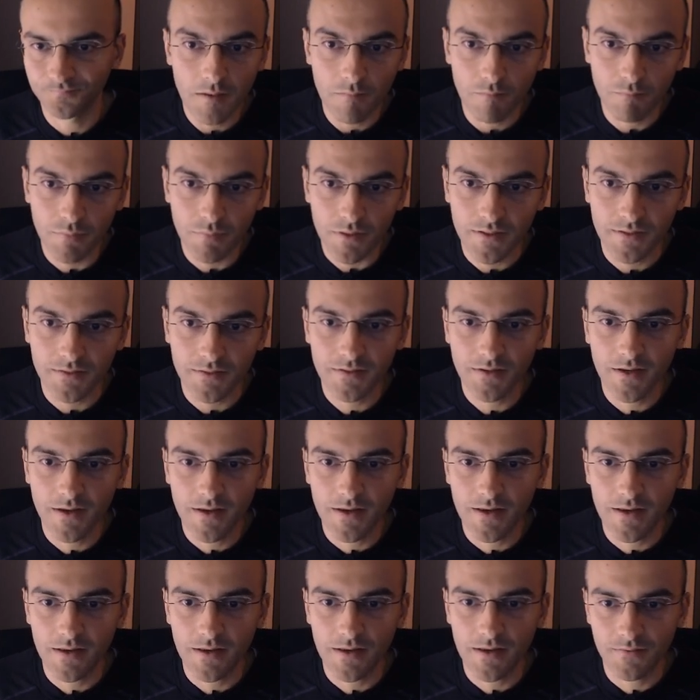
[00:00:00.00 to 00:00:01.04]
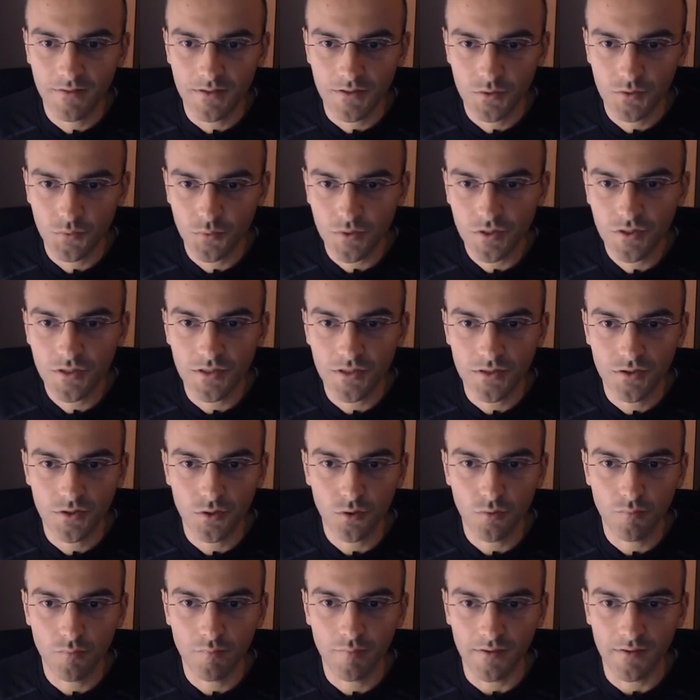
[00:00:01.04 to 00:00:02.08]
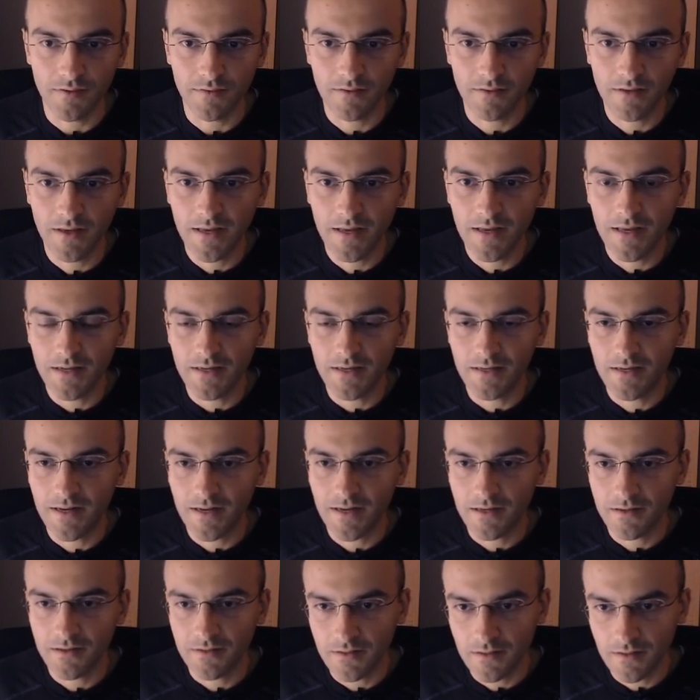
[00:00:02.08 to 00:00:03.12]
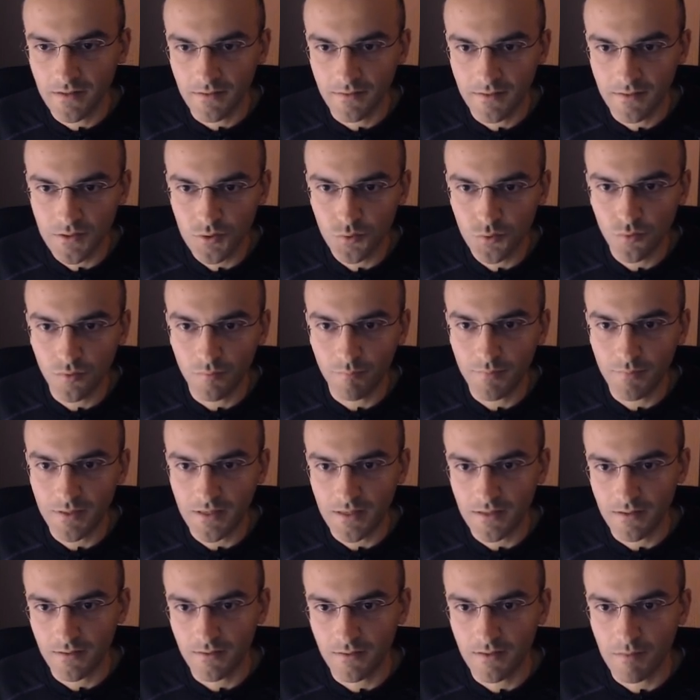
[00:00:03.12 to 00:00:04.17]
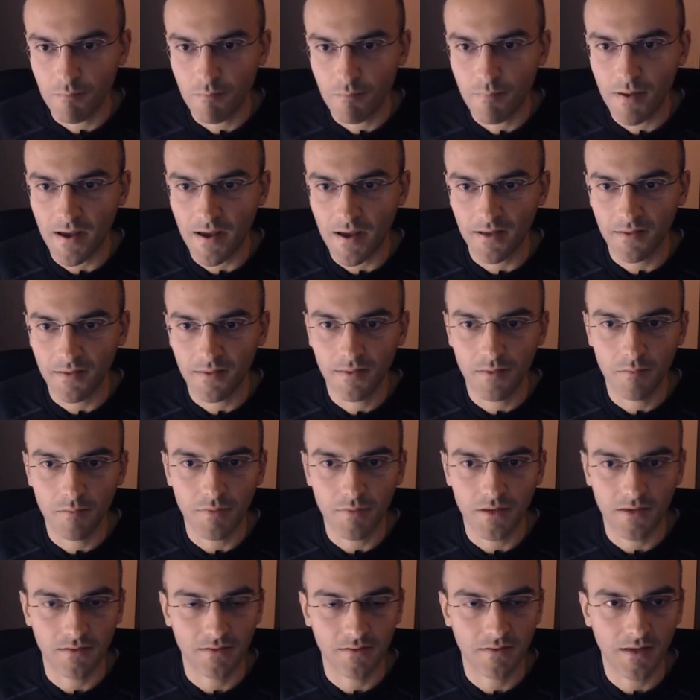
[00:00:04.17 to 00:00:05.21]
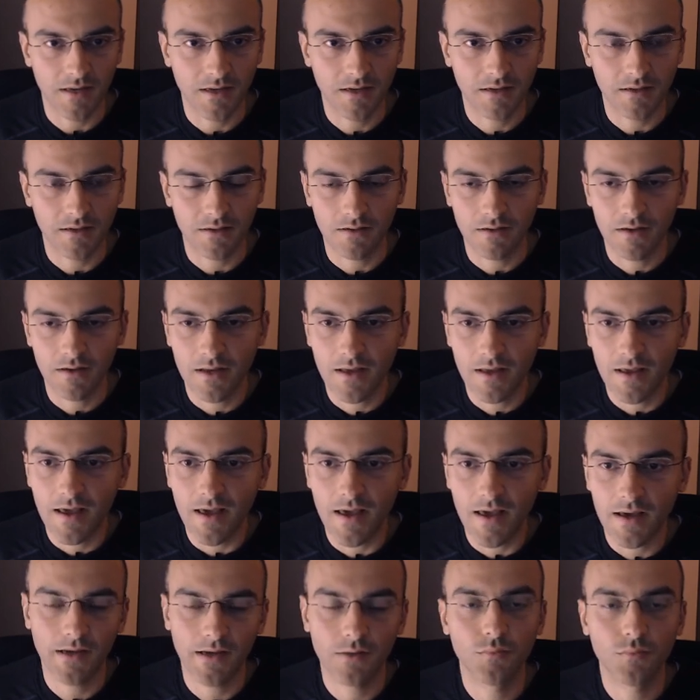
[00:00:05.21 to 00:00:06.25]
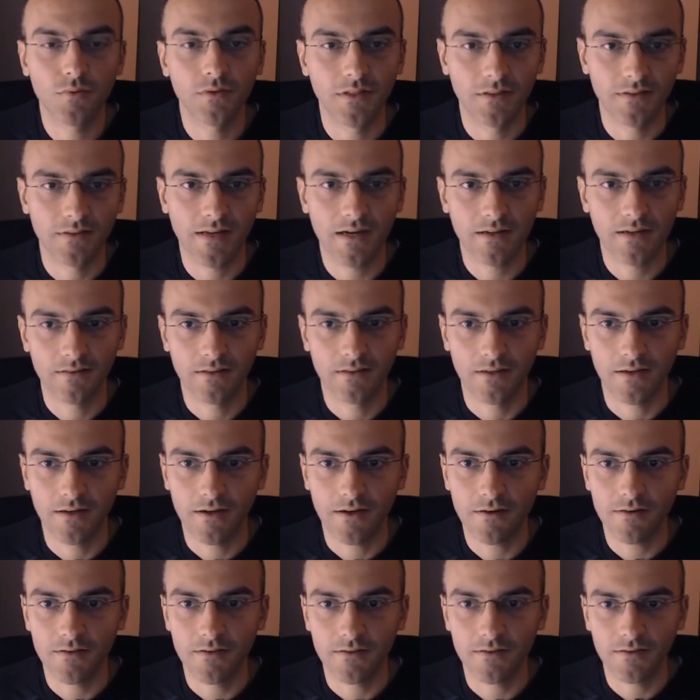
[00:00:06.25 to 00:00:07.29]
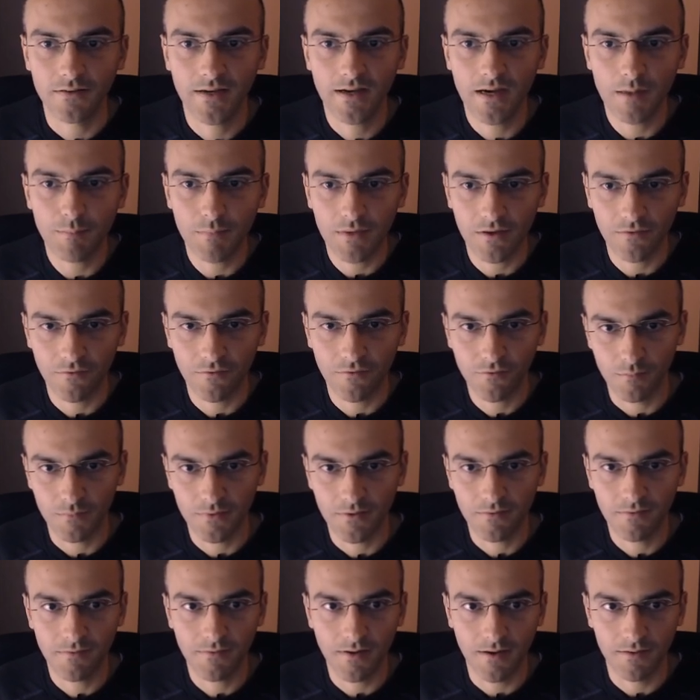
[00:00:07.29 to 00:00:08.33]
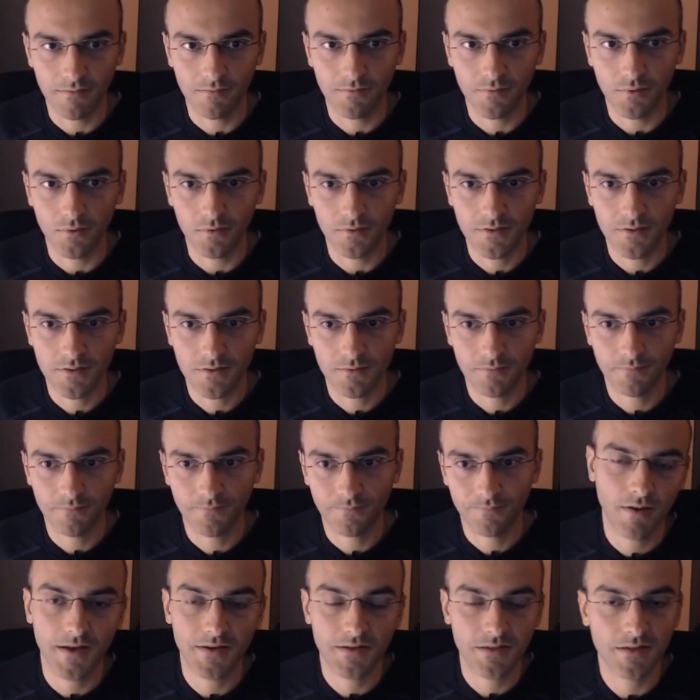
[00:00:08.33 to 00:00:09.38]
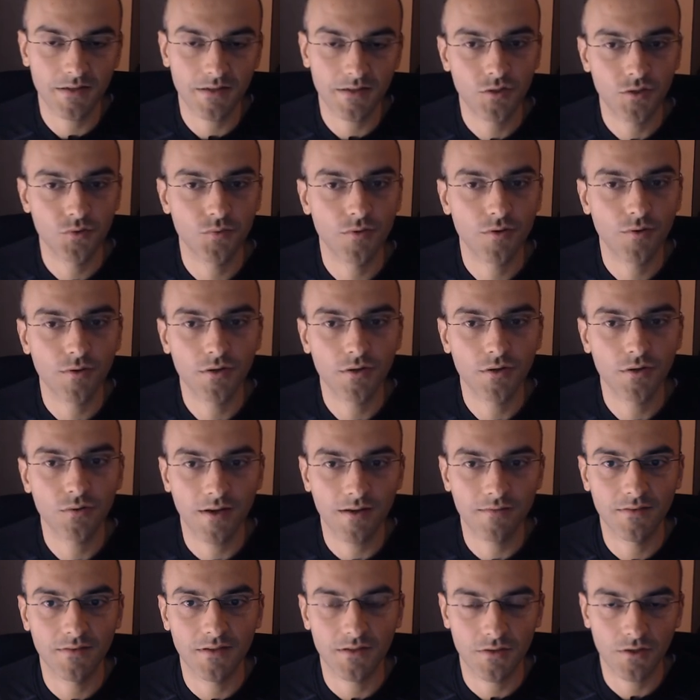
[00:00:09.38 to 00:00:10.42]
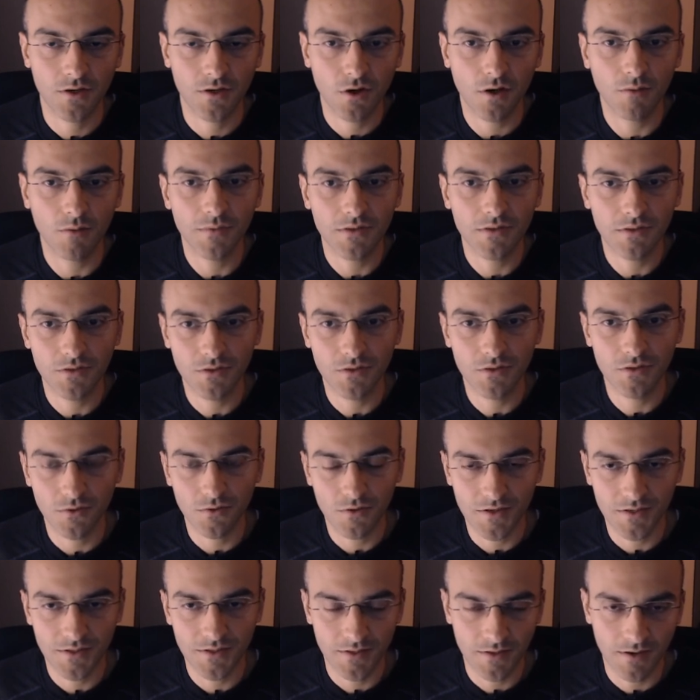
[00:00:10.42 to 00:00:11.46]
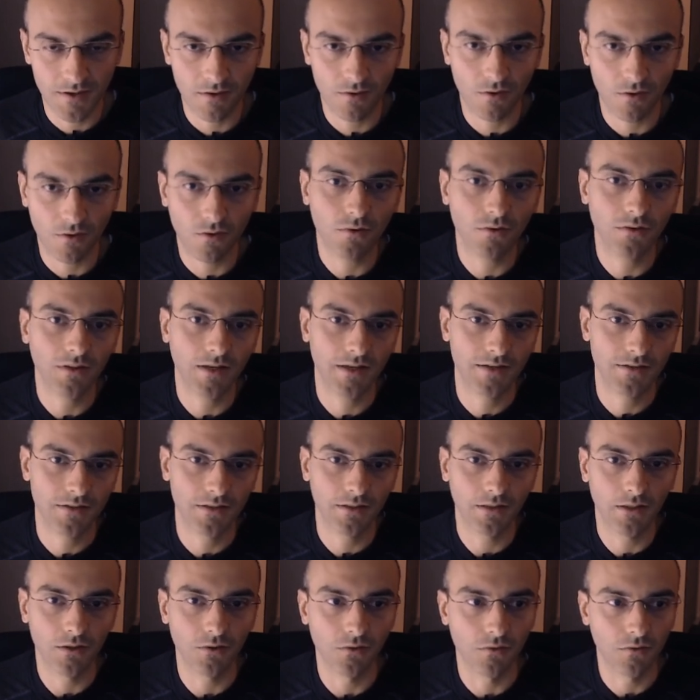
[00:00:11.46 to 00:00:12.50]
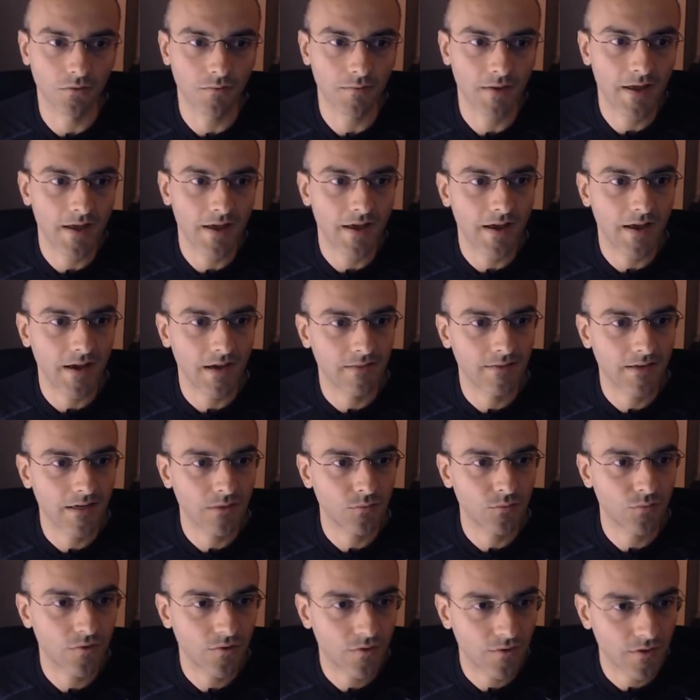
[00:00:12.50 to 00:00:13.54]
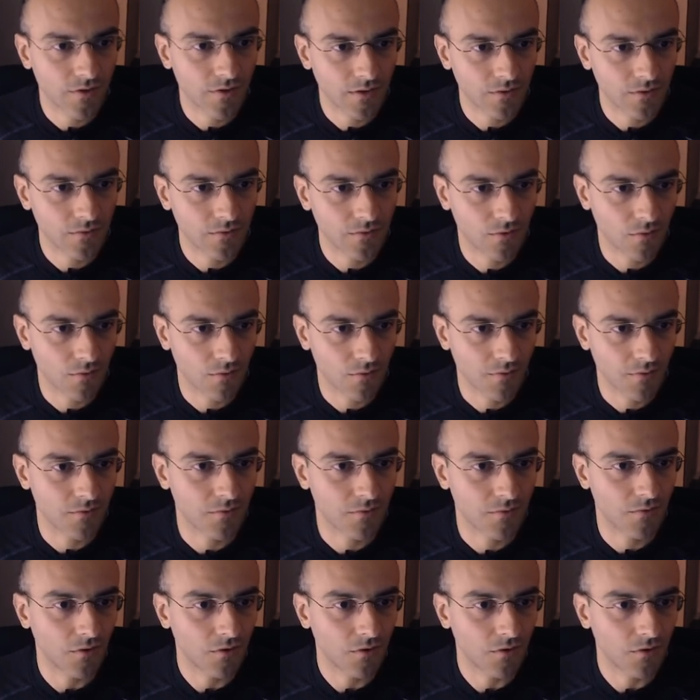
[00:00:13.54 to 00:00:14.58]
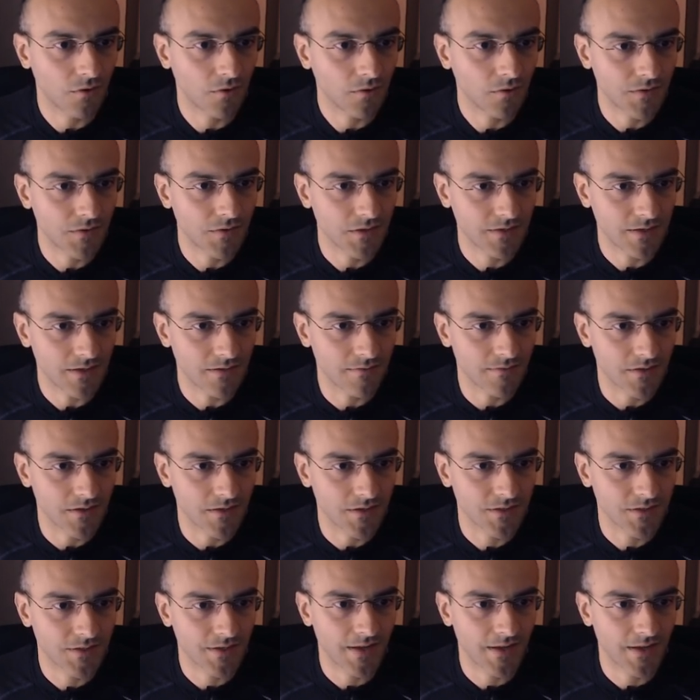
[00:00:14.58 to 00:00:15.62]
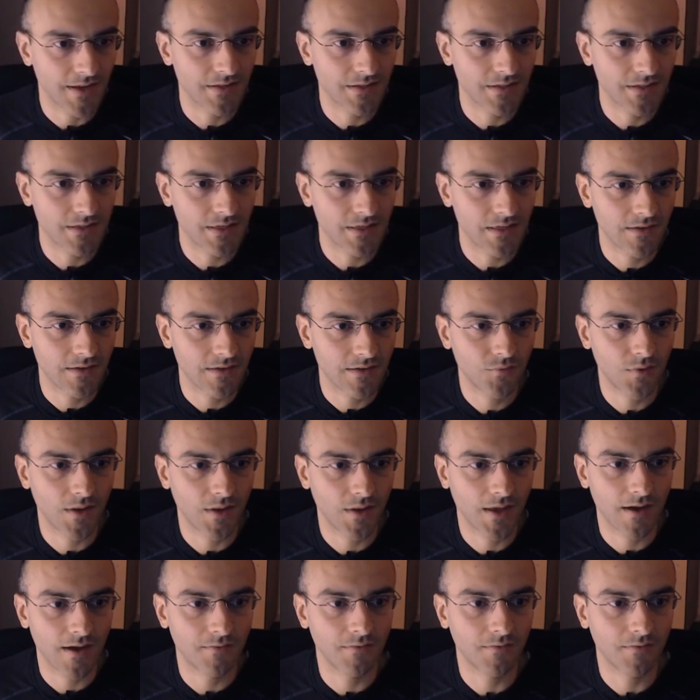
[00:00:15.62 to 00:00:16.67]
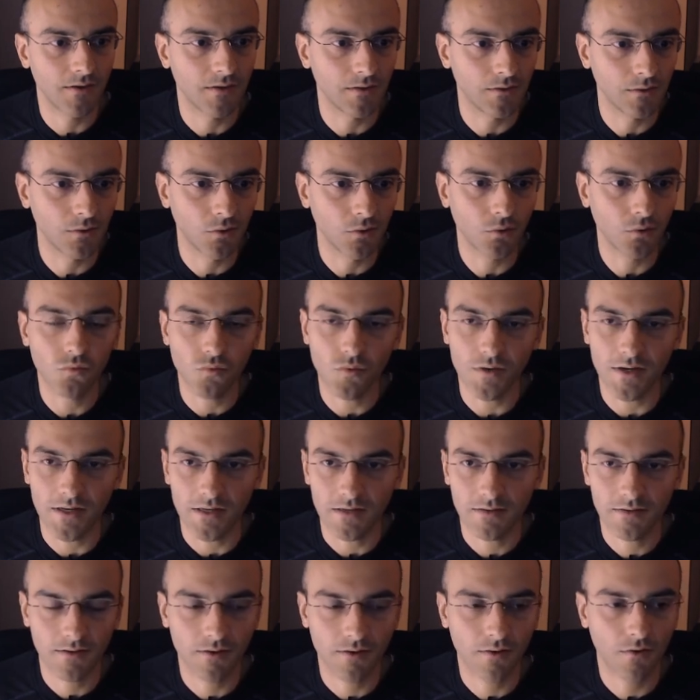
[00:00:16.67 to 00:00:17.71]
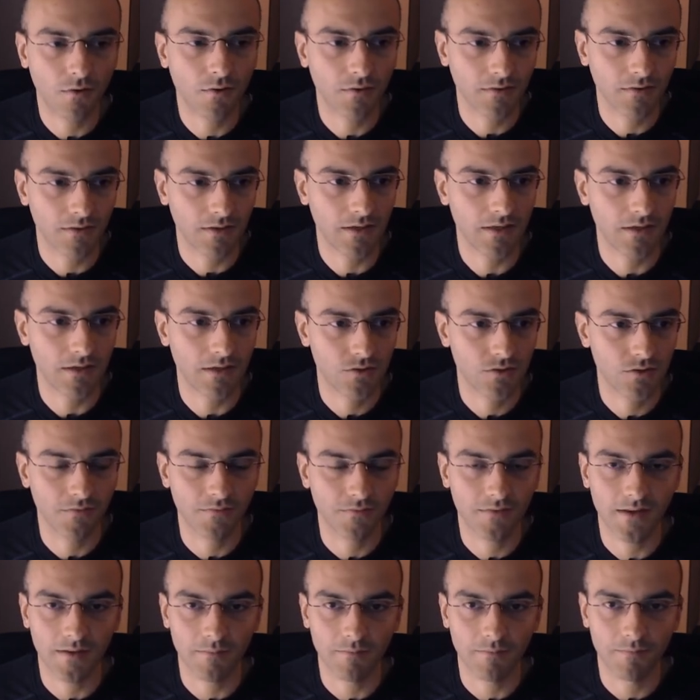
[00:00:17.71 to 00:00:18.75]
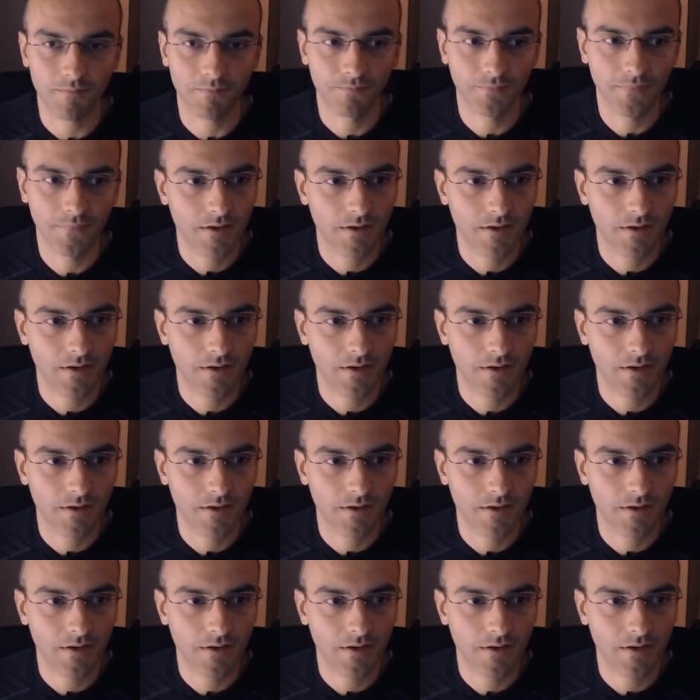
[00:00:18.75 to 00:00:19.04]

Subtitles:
But if the switch is open, then this will be the path being taken and will detect the current coming from the 5 volts. As such, we're going to have this common source all as low, and then we're going to go through all the receivers and see if we have a low read on each of them.